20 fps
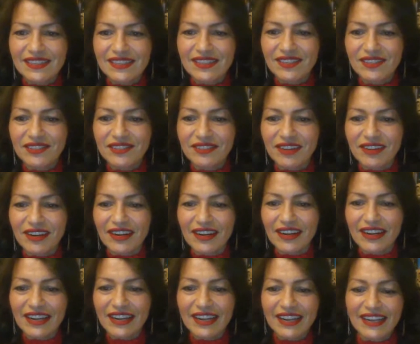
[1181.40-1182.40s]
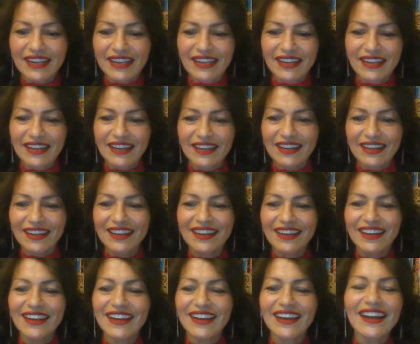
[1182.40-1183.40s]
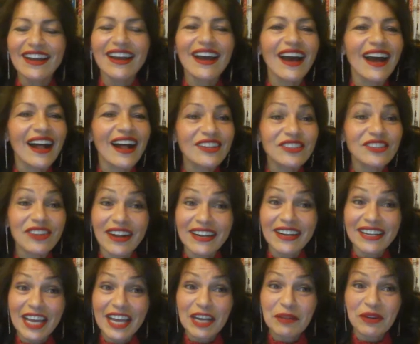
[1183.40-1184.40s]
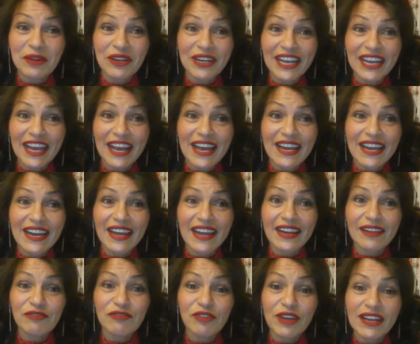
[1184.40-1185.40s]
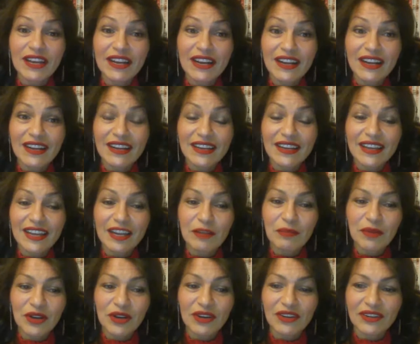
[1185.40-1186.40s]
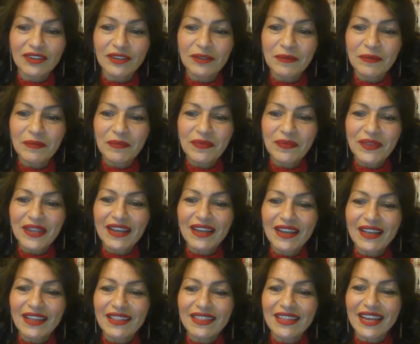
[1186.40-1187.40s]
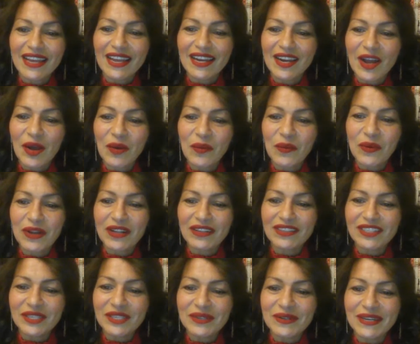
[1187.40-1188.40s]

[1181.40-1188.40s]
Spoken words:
try. I'll try and get him on again. And if we can't get him on, then we'll do